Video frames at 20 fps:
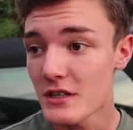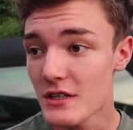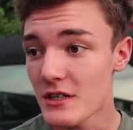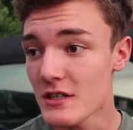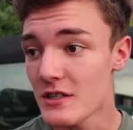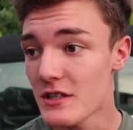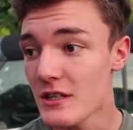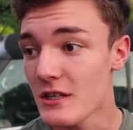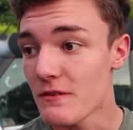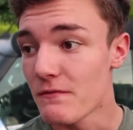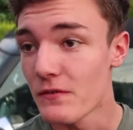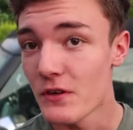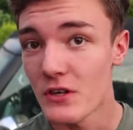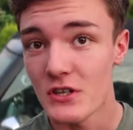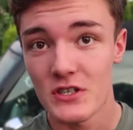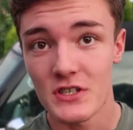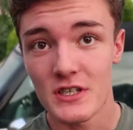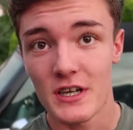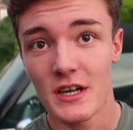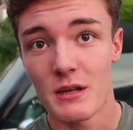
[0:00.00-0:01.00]
is the
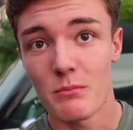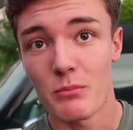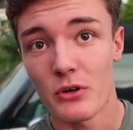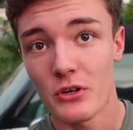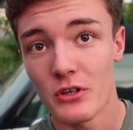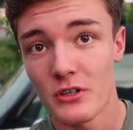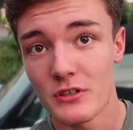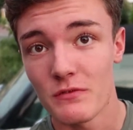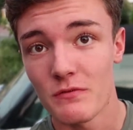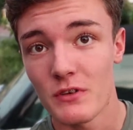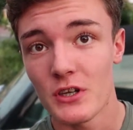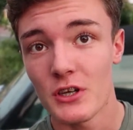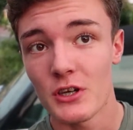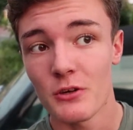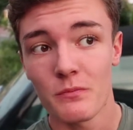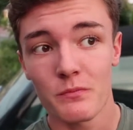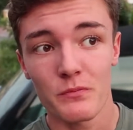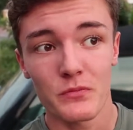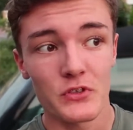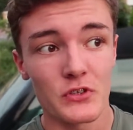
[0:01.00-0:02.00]
first starting point of this
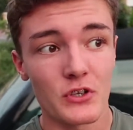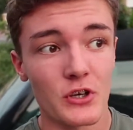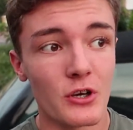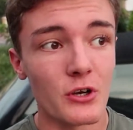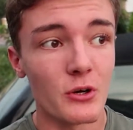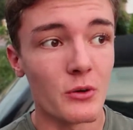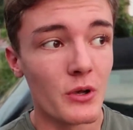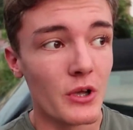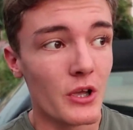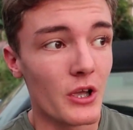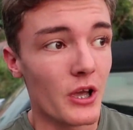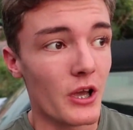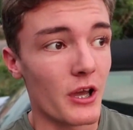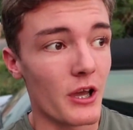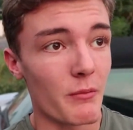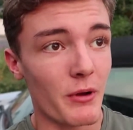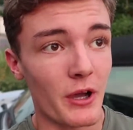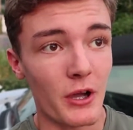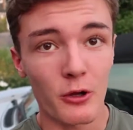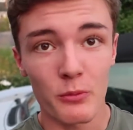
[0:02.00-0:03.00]
video, so
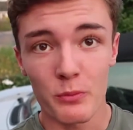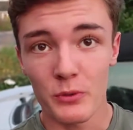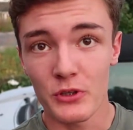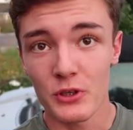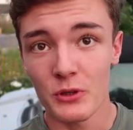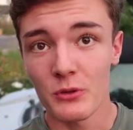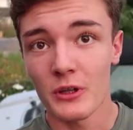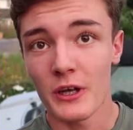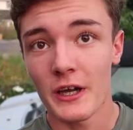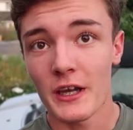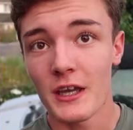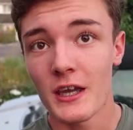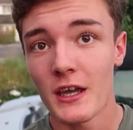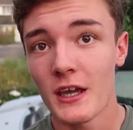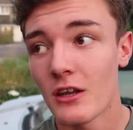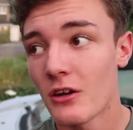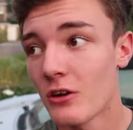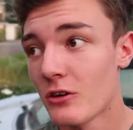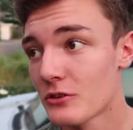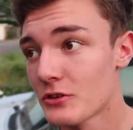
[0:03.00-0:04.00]
I hope you do like
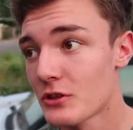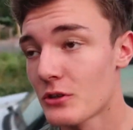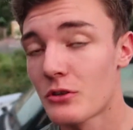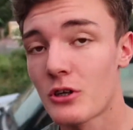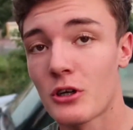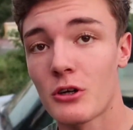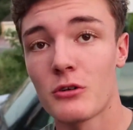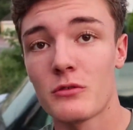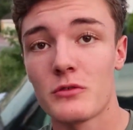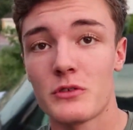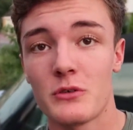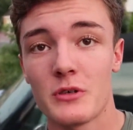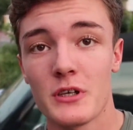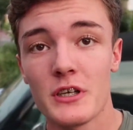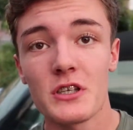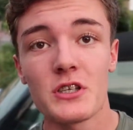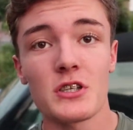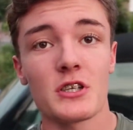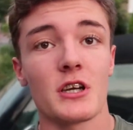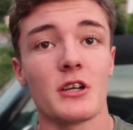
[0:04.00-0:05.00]
it, and also go to
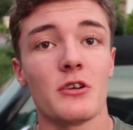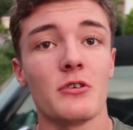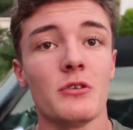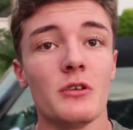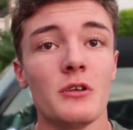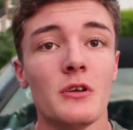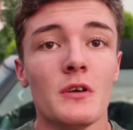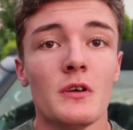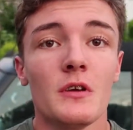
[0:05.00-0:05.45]
his channel,